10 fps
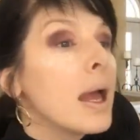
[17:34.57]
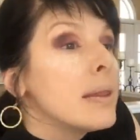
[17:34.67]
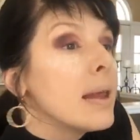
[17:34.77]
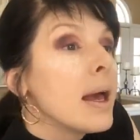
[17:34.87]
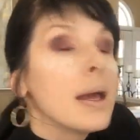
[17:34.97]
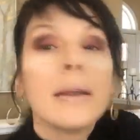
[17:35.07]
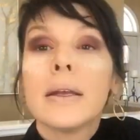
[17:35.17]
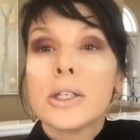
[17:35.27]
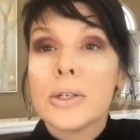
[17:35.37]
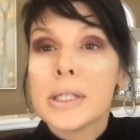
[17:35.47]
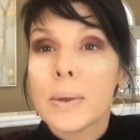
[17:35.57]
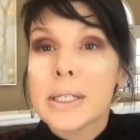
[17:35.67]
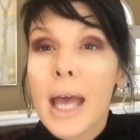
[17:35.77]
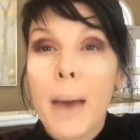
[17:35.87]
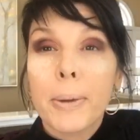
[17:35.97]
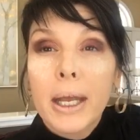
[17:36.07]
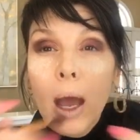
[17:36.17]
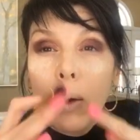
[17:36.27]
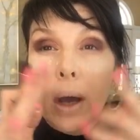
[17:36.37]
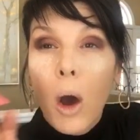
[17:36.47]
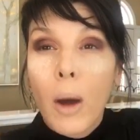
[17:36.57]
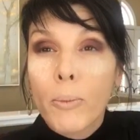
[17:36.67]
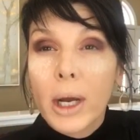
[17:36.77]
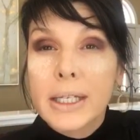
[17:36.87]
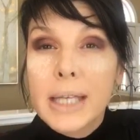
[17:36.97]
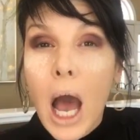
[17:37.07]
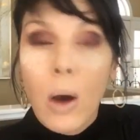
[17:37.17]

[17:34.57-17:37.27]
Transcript: And then, do you see what's happening, how it ombres